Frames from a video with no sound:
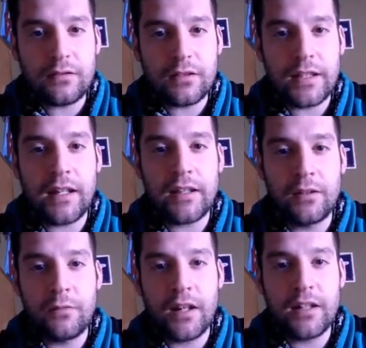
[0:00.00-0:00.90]
Yeah,
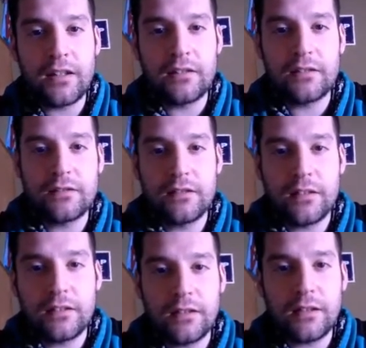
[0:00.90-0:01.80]
you're right.
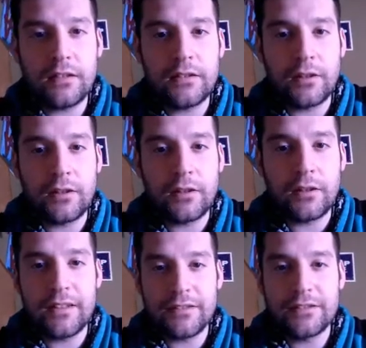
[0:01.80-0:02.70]
You're right.
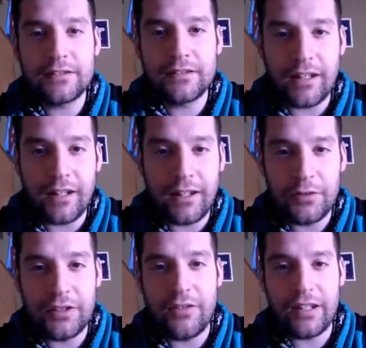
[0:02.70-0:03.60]
I
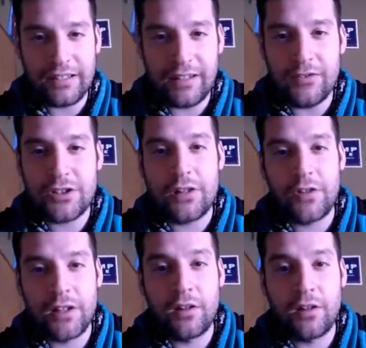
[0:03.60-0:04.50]
love
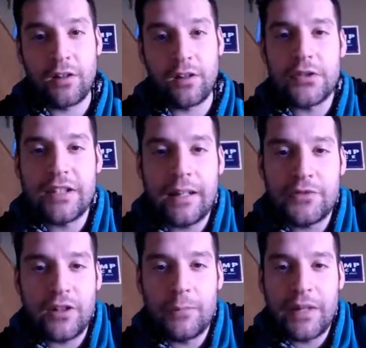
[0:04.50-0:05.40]
surfing. You're 100%. I'm
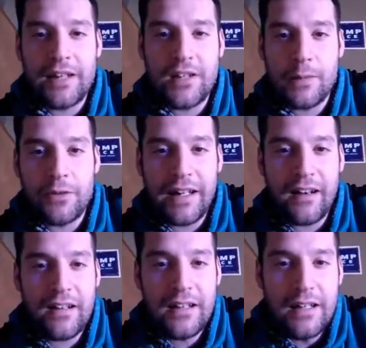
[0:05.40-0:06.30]
sorry, I'm catching up right
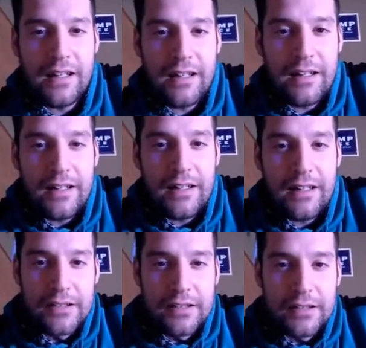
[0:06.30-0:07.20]
now.
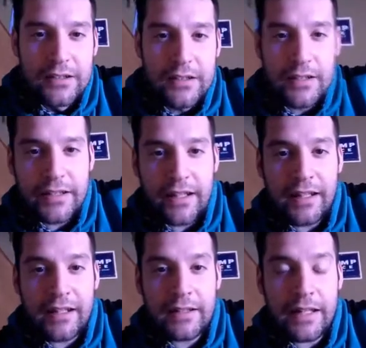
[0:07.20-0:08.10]

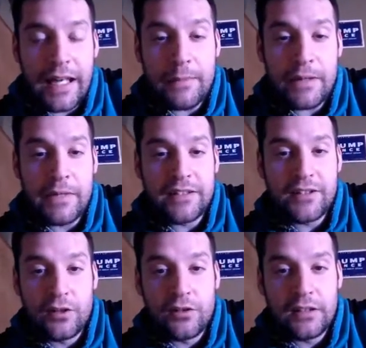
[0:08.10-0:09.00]
Yeah, Amy, me
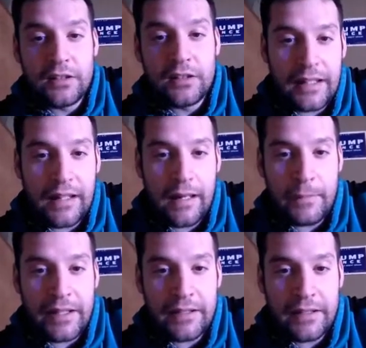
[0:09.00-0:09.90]
too. I
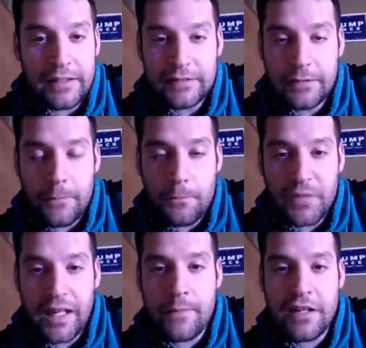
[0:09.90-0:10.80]
mean,
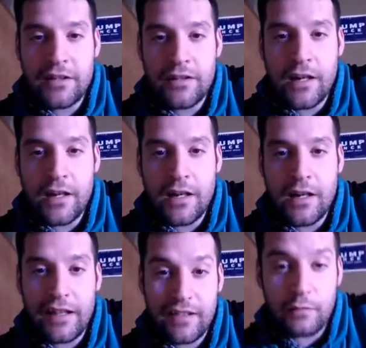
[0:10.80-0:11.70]
Amy, you know
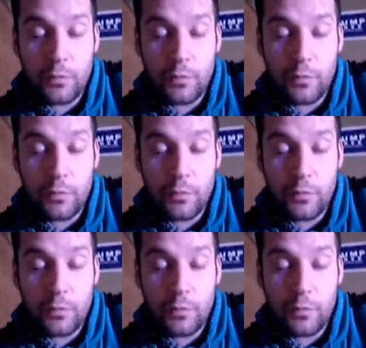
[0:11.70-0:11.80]
what?